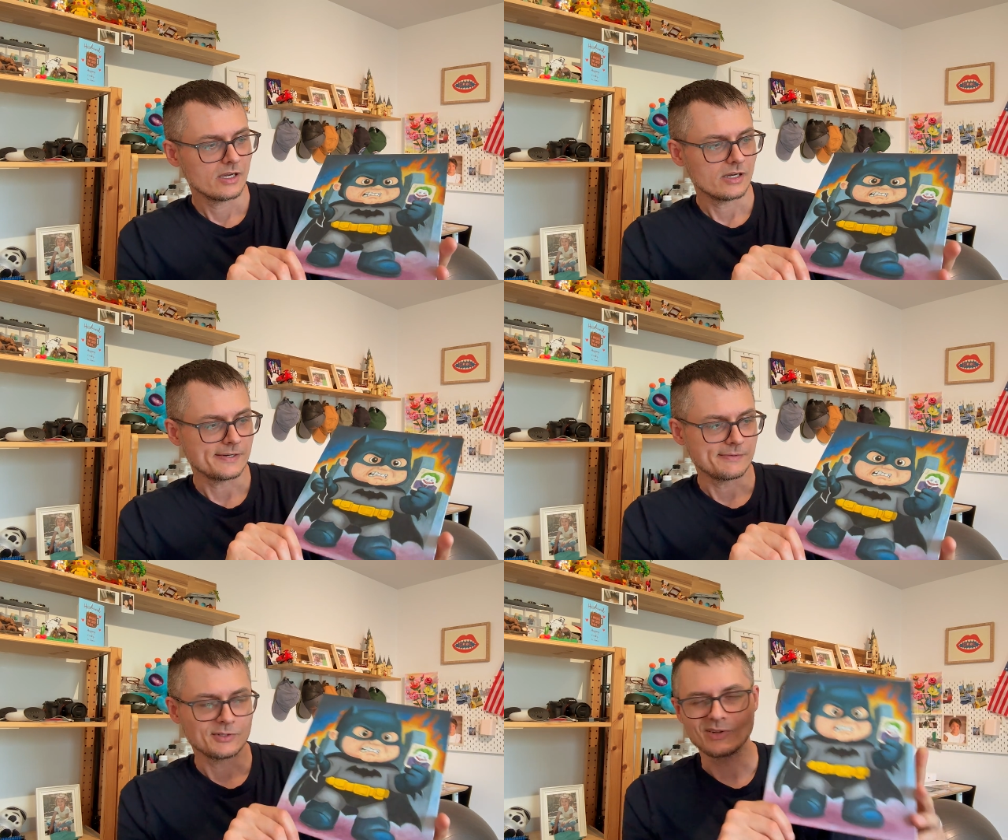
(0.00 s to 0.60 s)

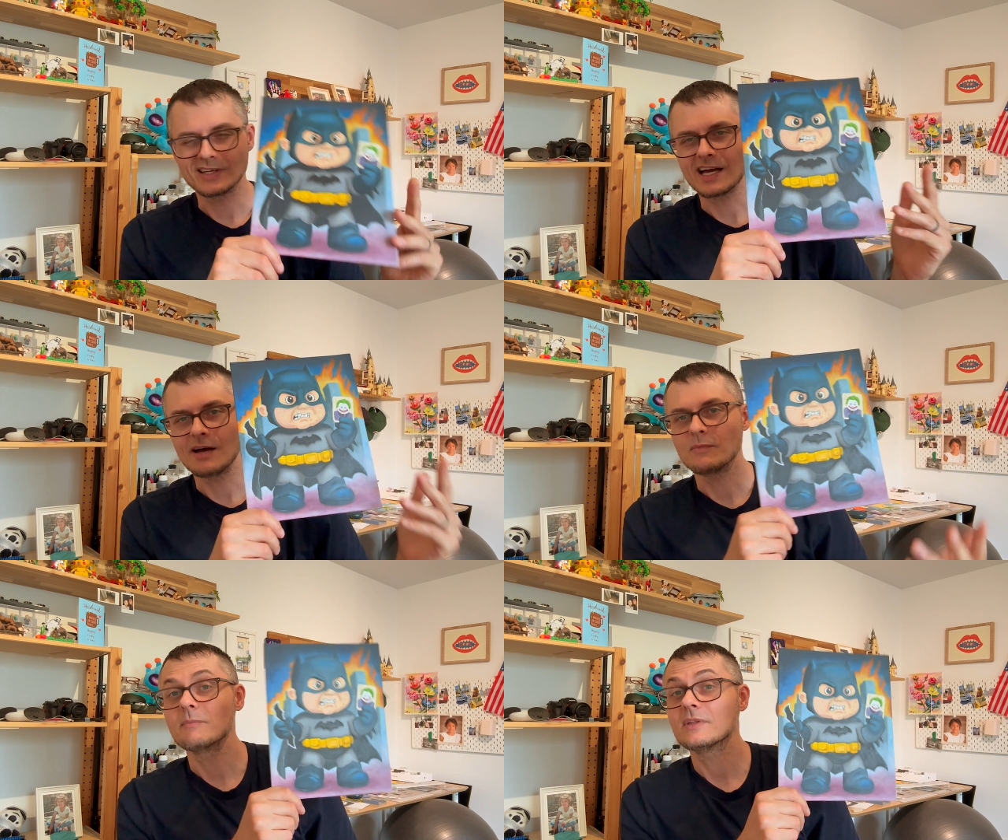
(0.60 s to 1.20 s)
Like
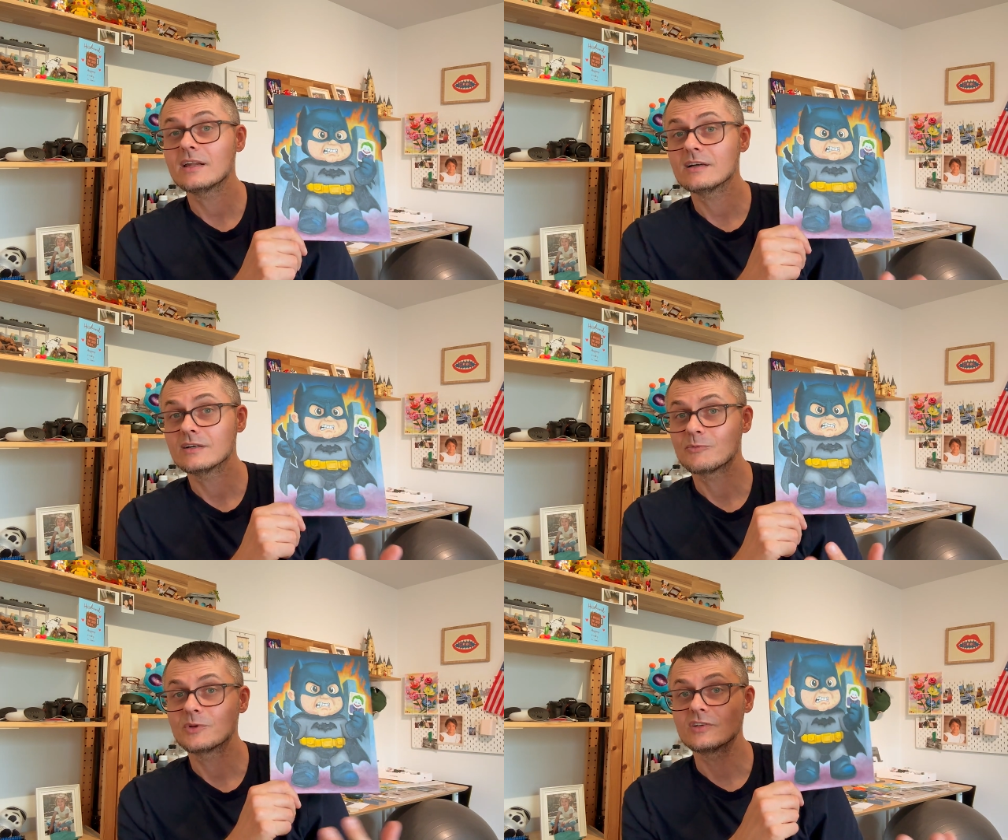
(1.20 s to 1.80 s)
I'm not a
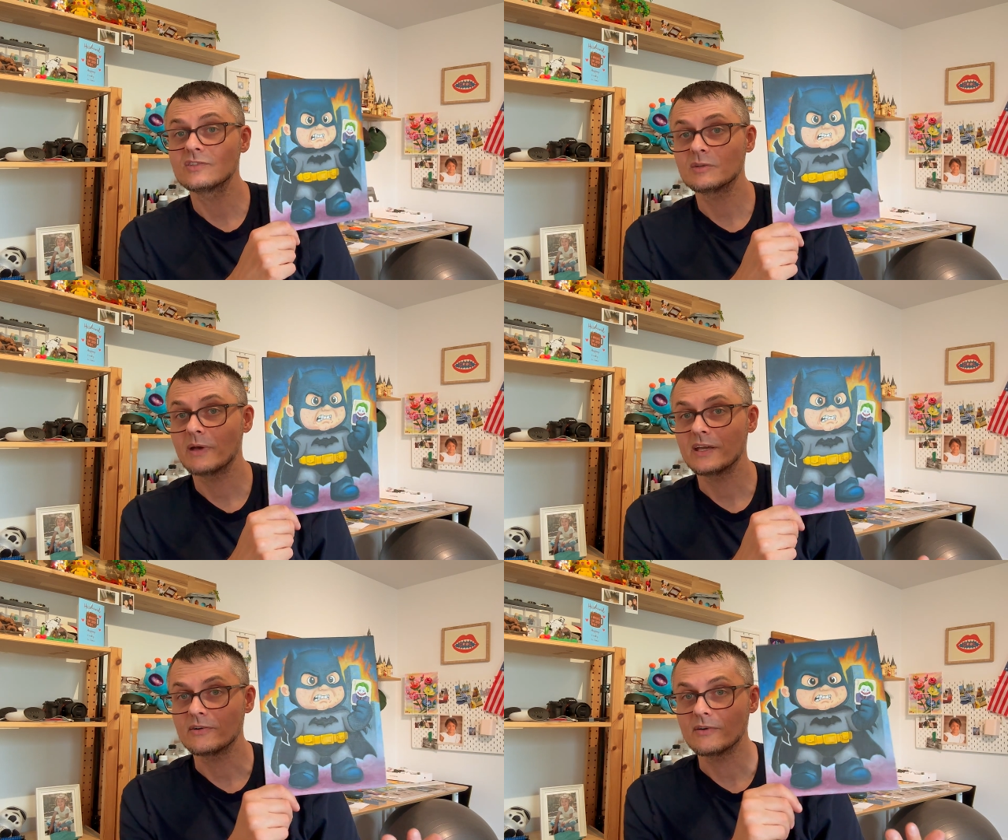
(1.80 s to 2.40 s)
realistic
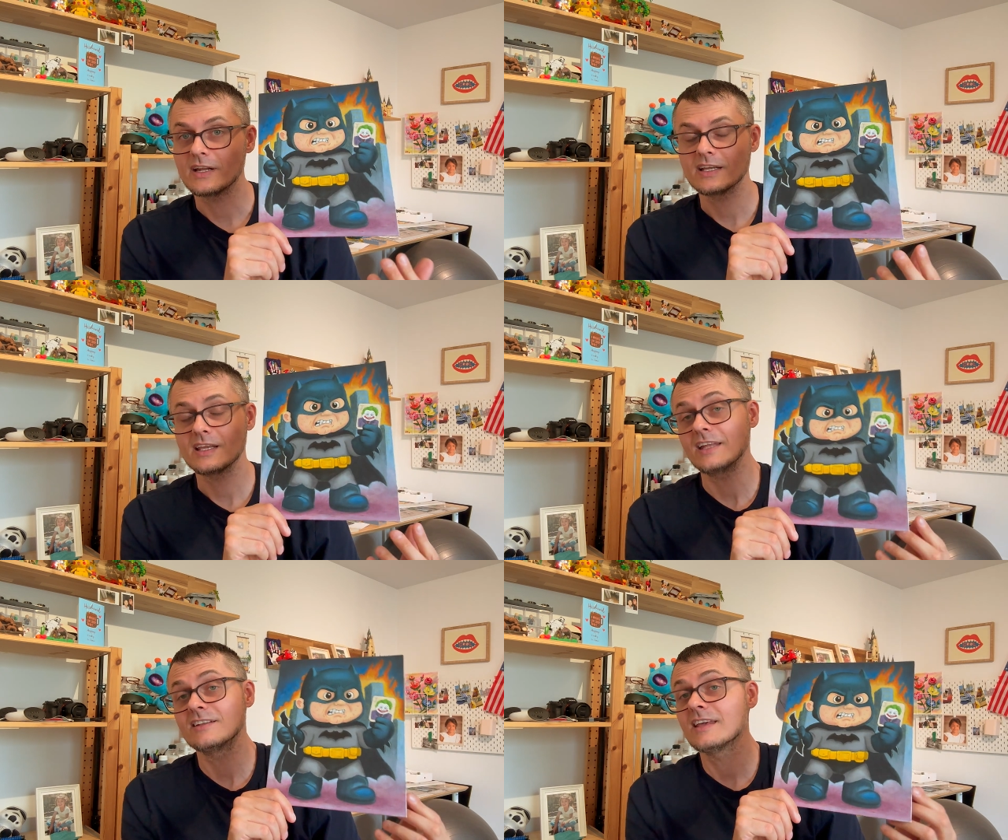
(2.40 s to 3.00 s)
painter, right?
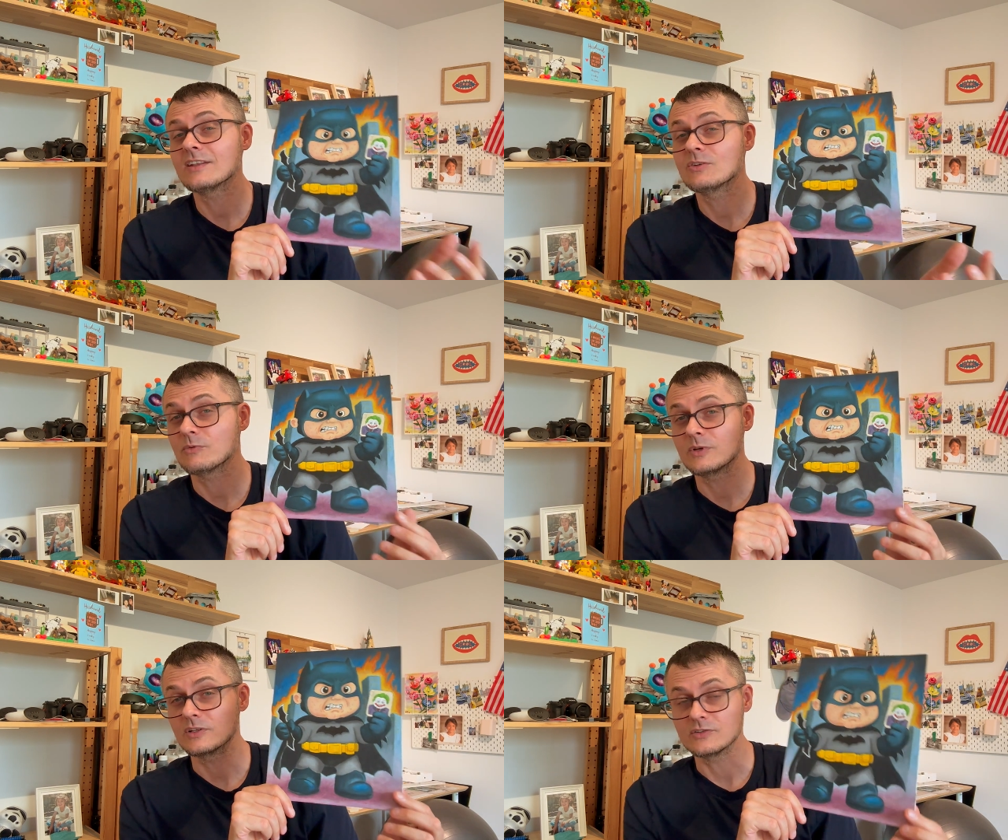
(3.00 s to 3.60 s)
I can't do
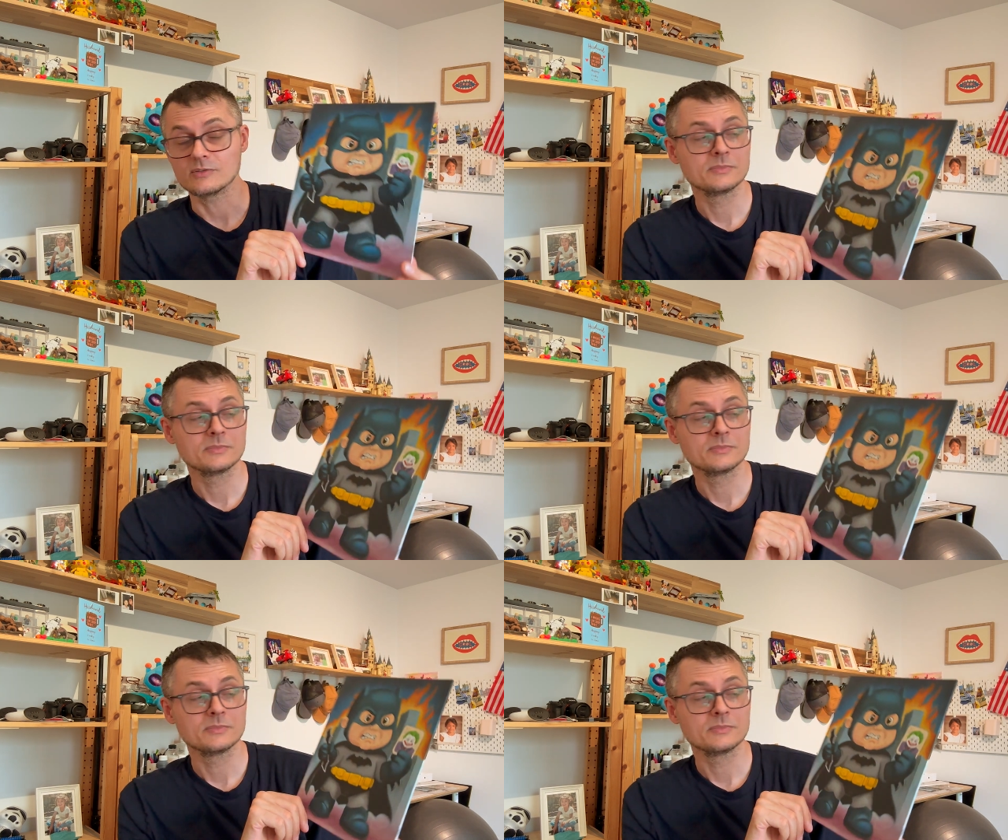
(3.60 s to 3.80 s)
realism.